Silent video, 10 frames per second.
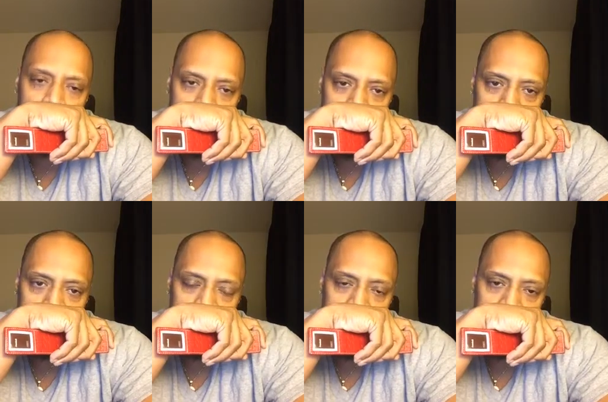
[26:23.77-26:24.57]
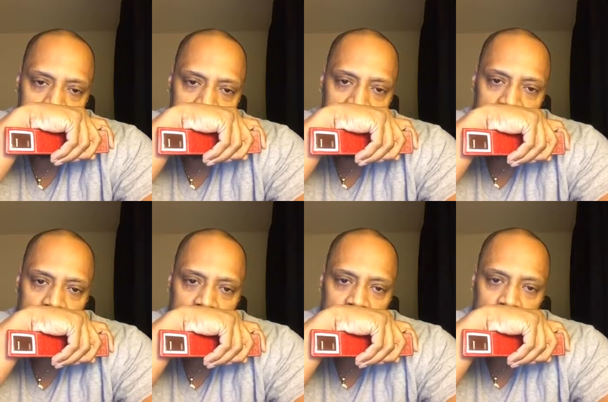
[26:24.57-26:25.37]

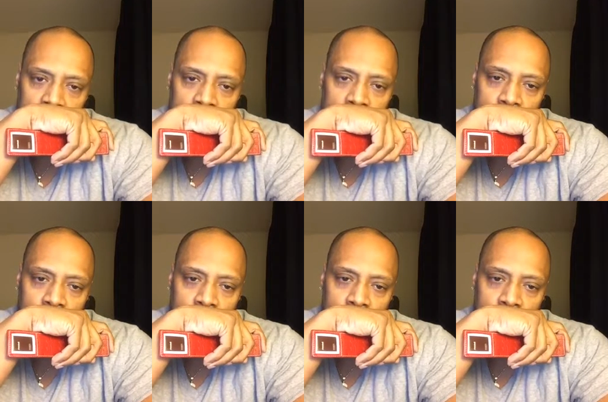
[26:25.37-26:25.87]
Nobody speaks.